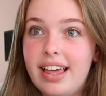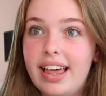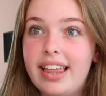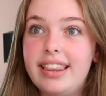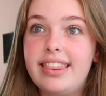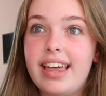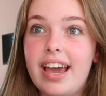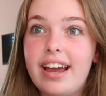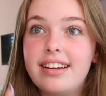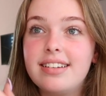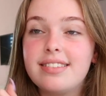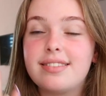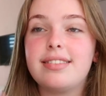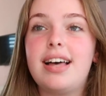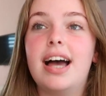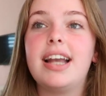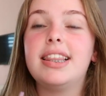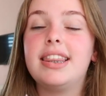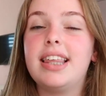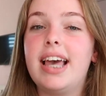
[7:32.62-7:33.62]
there is
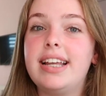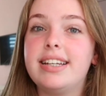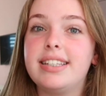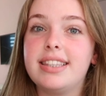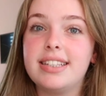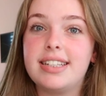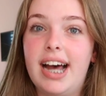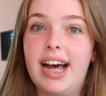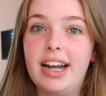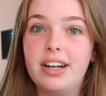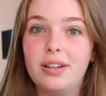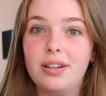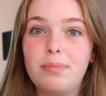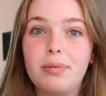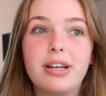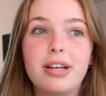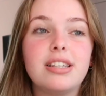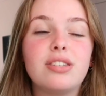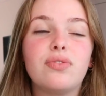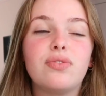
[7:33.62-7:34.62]
light at the end of the tunnel,
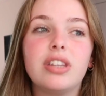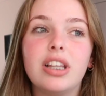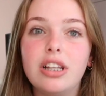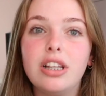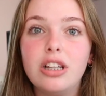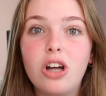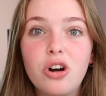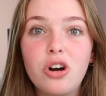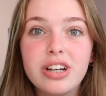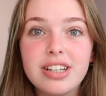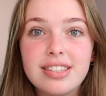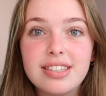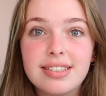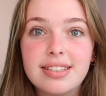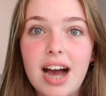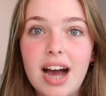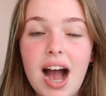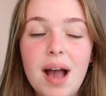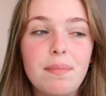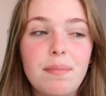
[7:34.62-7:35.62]
because for the longest
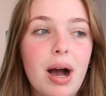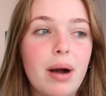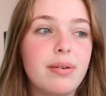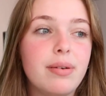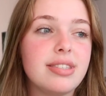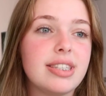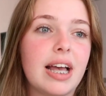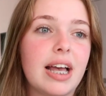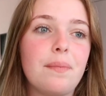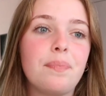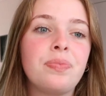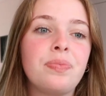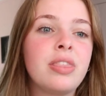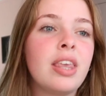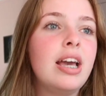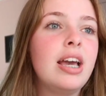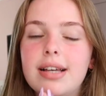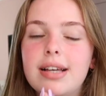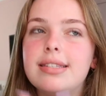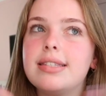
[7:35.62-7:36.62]
time I was like,
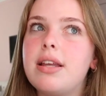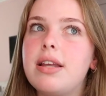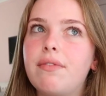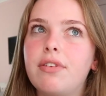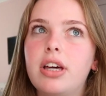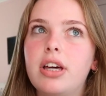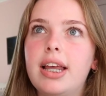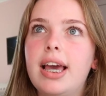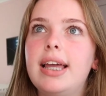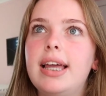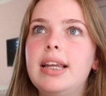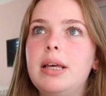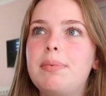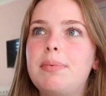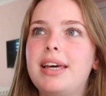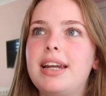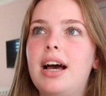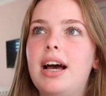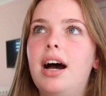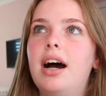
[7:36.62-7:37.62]
it's never gonna get any
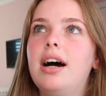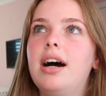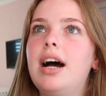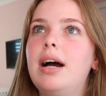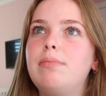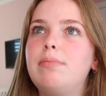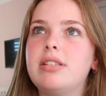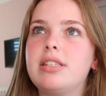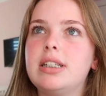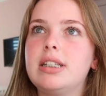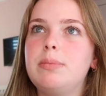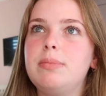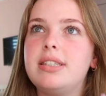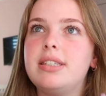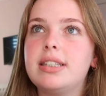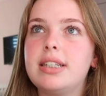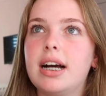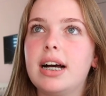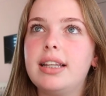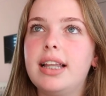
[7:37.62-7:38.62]
better, I'm just gonna be
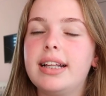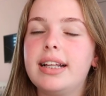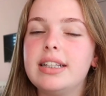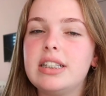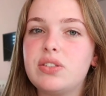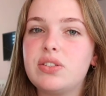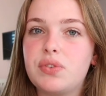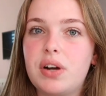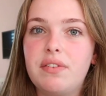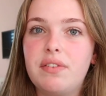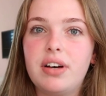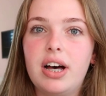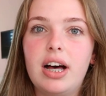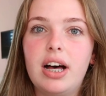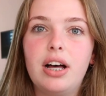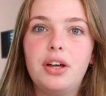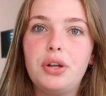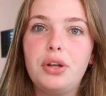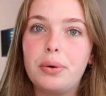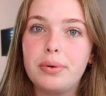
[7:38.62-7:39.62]
stuck like this
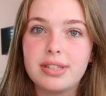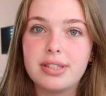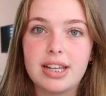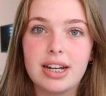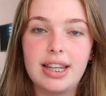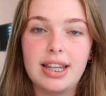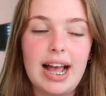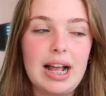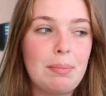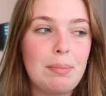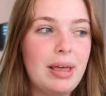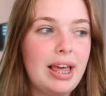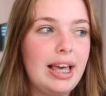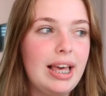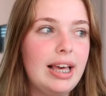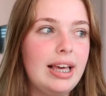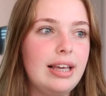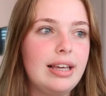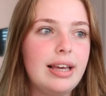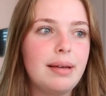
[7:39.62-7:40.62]
forever, no one's gonna like
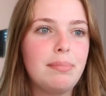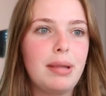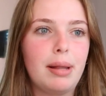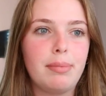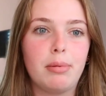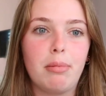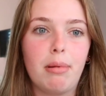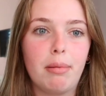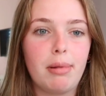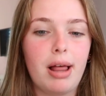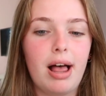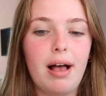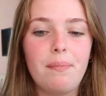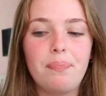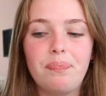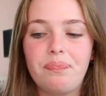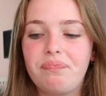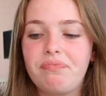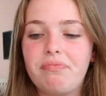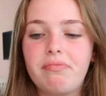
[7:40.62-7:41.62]
me, blah blah blah blah.